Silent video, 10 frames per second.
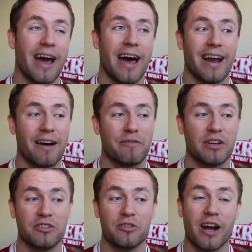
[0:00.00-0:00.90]
and I
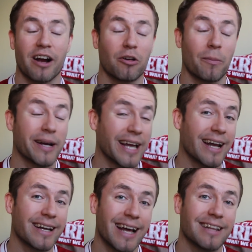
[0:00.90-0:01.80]
think Jurgen Klopp
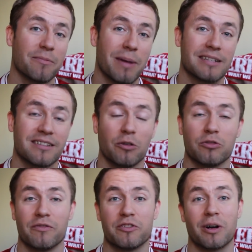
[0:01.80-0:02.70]
can get the best
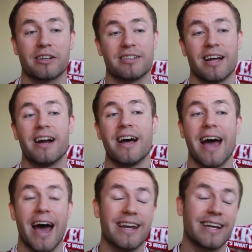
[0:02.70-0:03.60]
out of Draxler
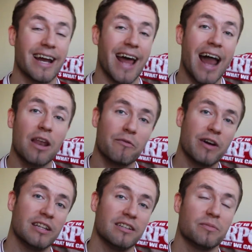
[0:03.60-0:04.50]
and he can
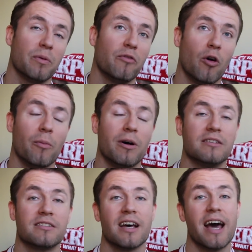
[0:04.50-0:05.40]
elevate his
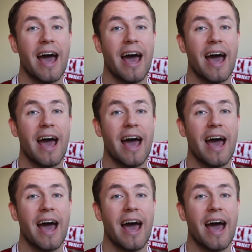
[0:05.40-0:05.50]
performance.